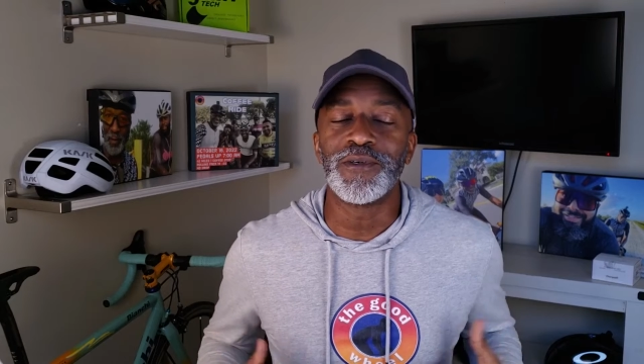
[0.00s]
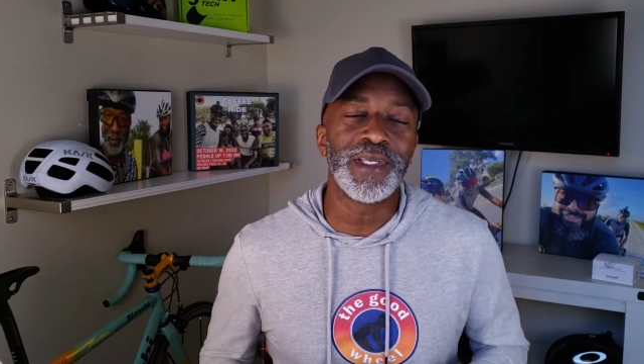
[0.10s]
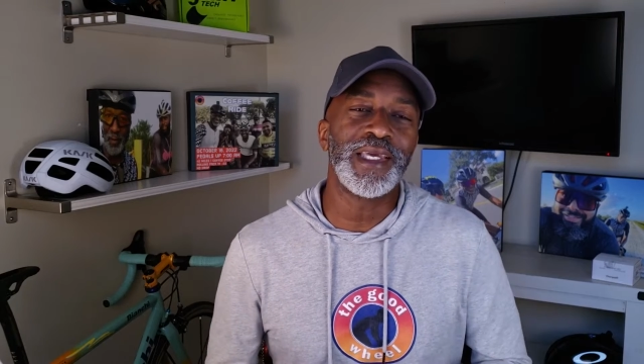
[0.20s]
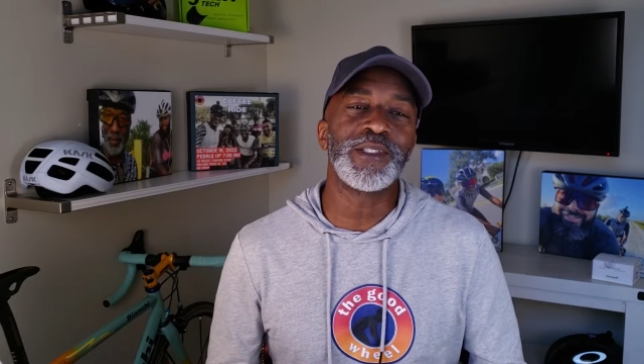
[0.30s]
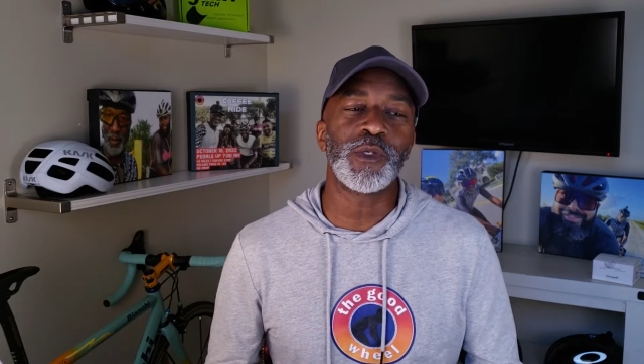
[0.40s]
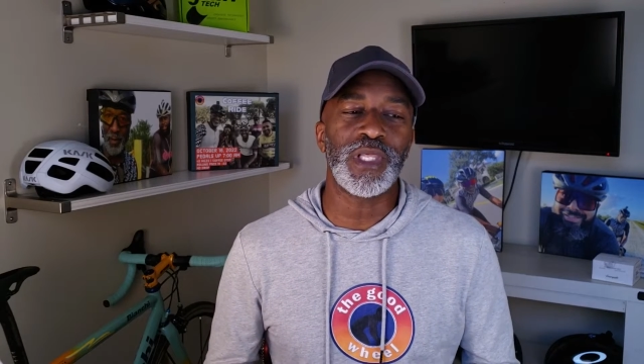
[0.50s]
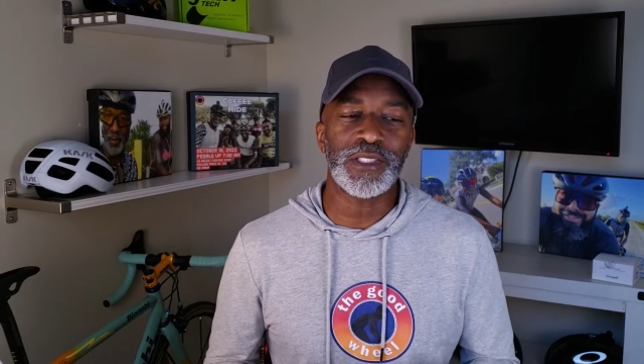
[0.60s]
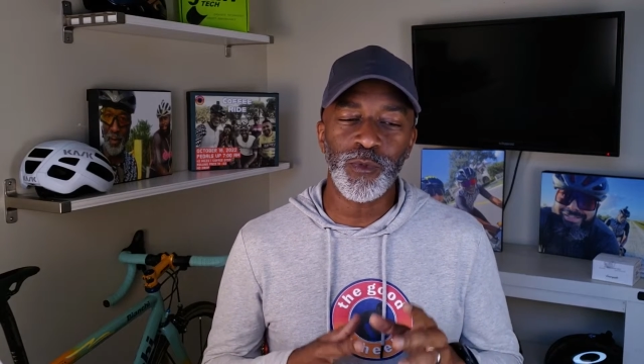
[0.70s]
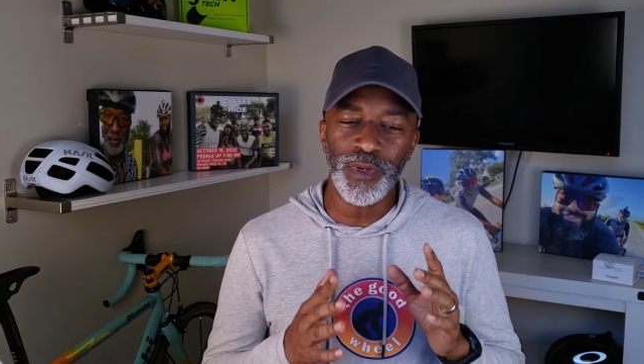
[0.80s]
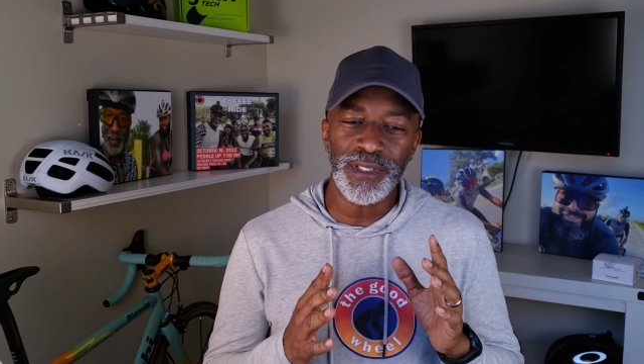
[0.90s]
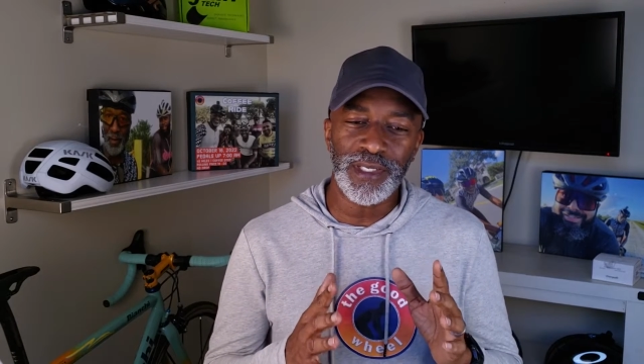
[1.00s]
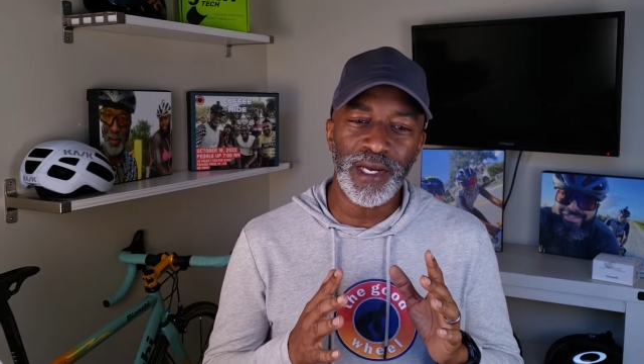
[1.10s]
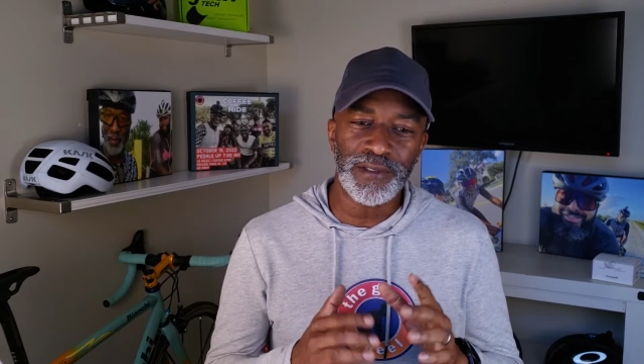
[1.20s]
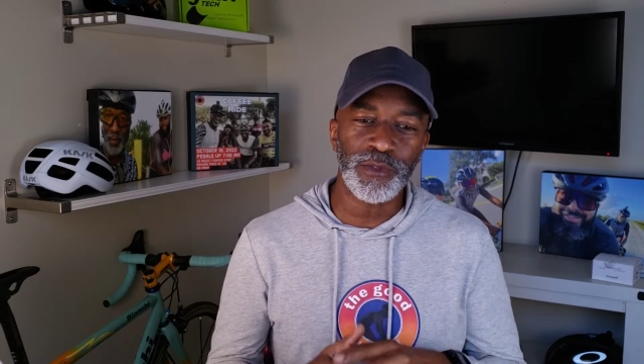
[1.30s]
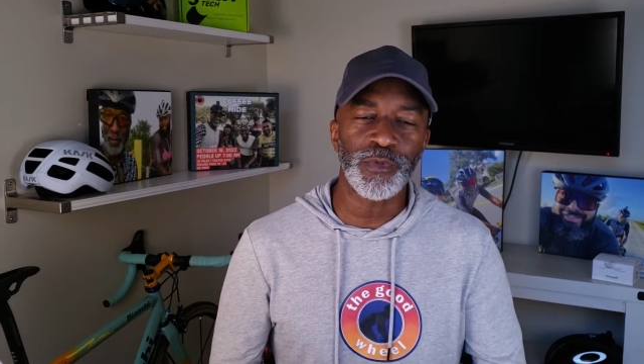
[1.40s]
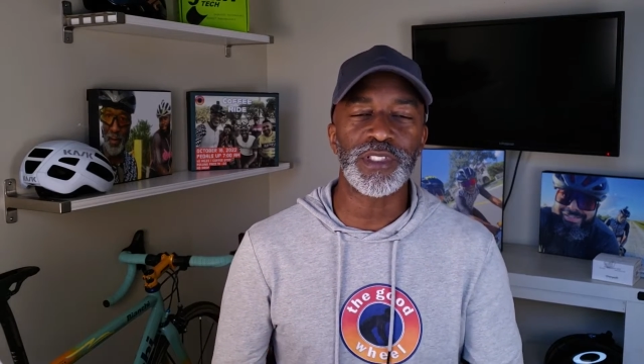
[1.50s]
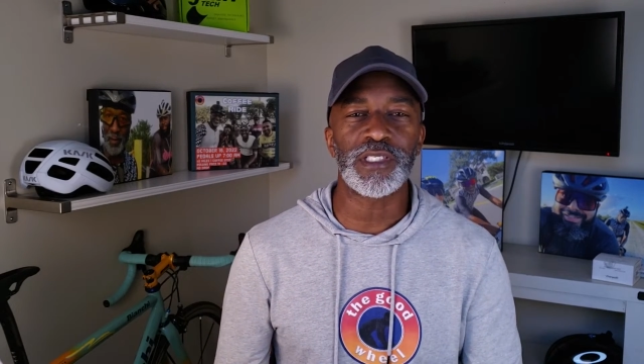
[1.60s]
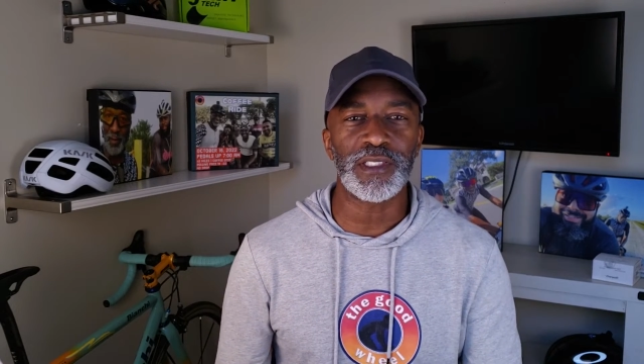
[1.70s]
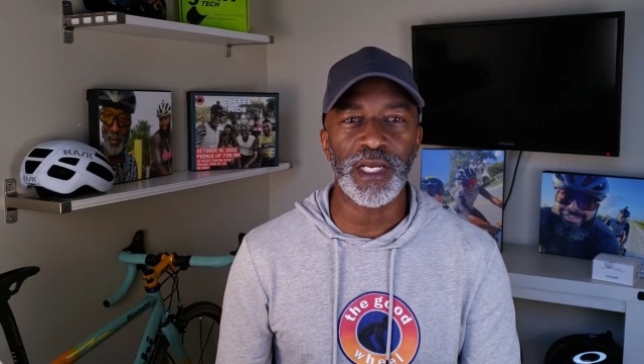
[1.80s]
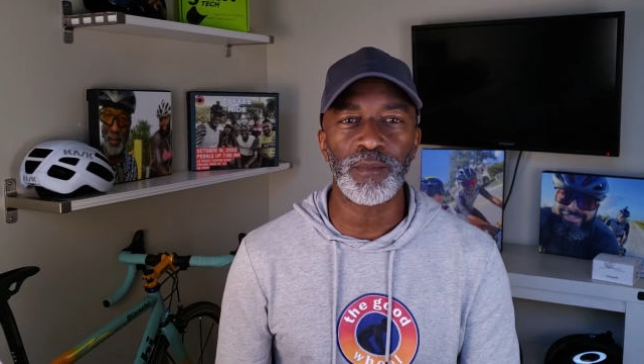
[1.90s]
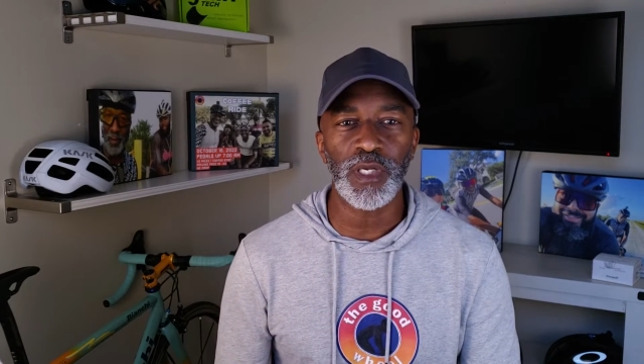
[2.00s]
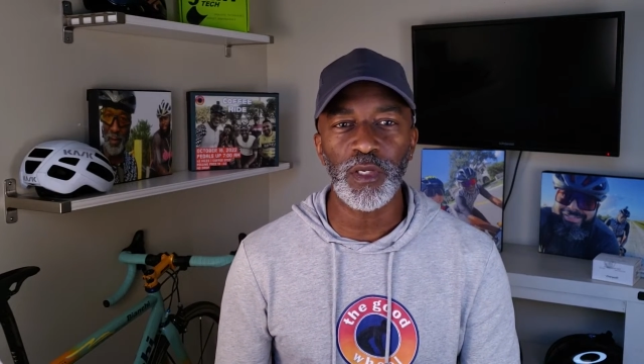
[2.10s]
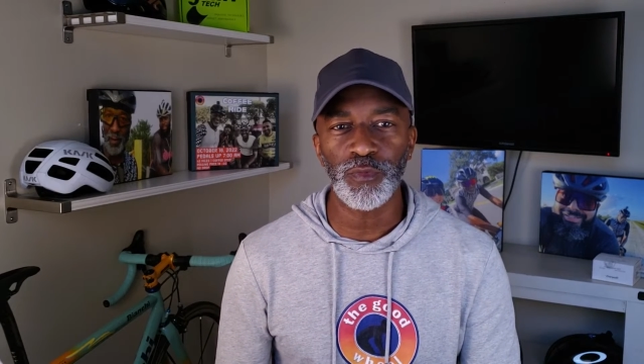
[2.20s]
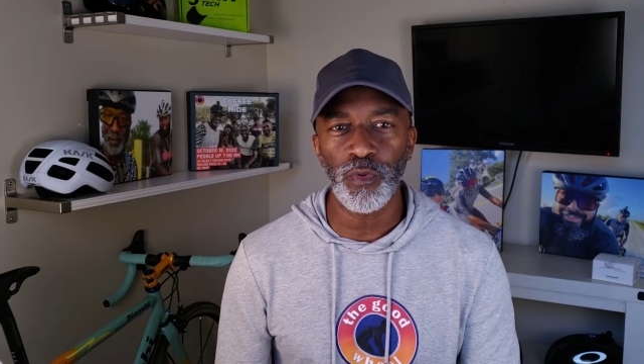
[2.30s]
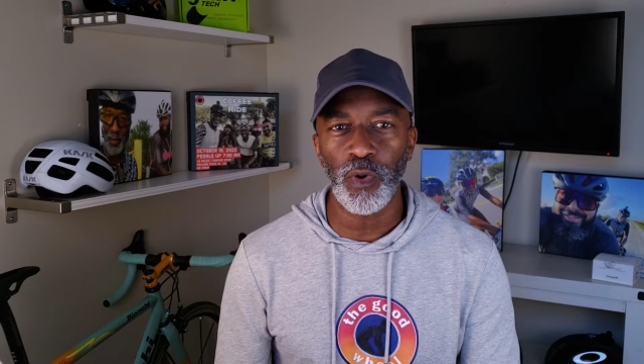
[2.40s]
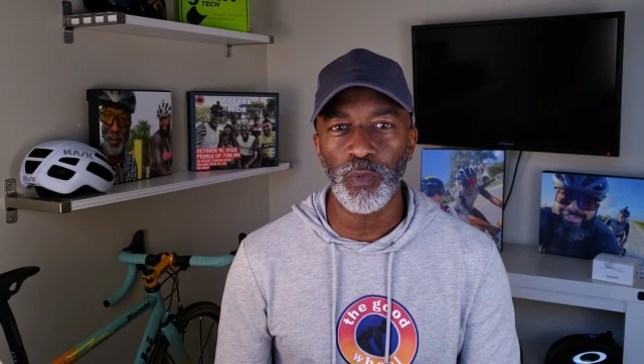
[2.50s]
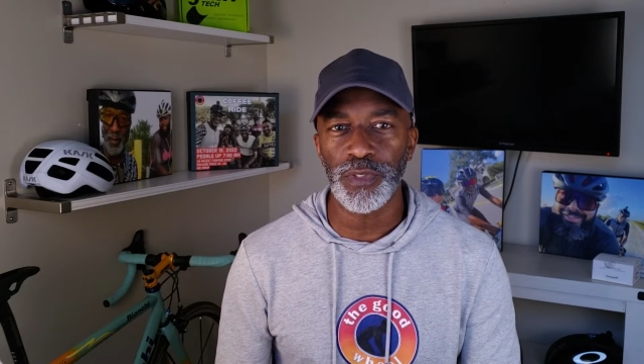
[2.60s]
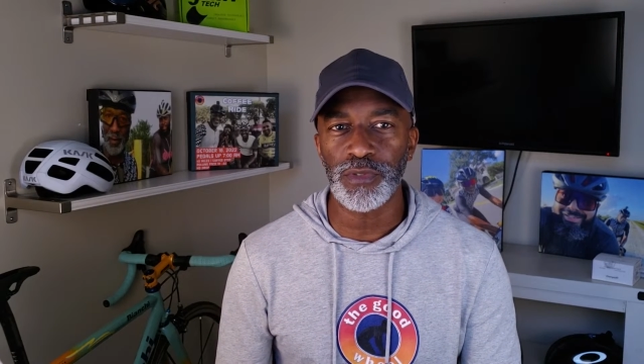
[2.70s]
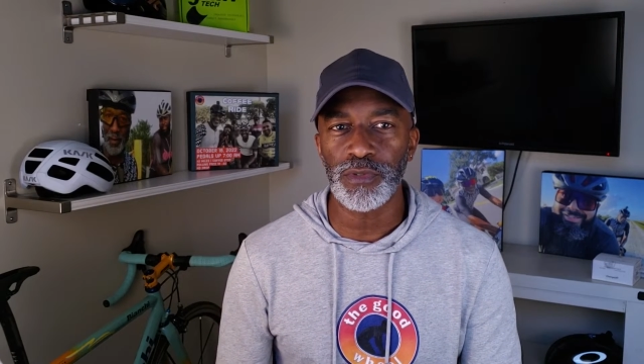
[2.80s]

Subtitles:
Okay, so that's one of the characteristics that I'm looking forward